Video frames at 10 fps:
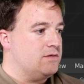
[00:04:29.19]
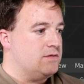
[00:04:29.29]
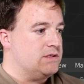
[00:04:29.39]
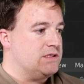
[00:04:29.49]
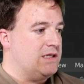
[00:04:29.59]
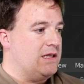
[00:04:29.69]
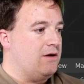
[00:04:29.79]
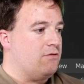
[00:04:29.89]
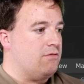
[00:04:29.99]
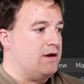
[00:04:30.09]
Let's
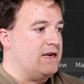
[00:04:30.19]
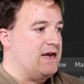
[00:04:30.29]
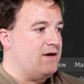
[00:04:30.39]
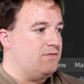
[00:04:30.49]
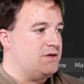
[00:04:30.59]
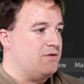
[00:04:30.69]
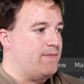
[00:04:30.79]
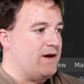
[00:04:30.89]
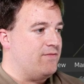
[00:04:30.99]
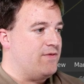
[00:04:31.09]
lower it down to
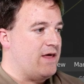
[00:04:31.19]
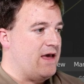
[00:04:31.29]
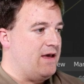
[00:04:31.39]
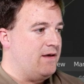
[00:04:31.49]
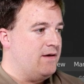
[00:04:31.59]
about there.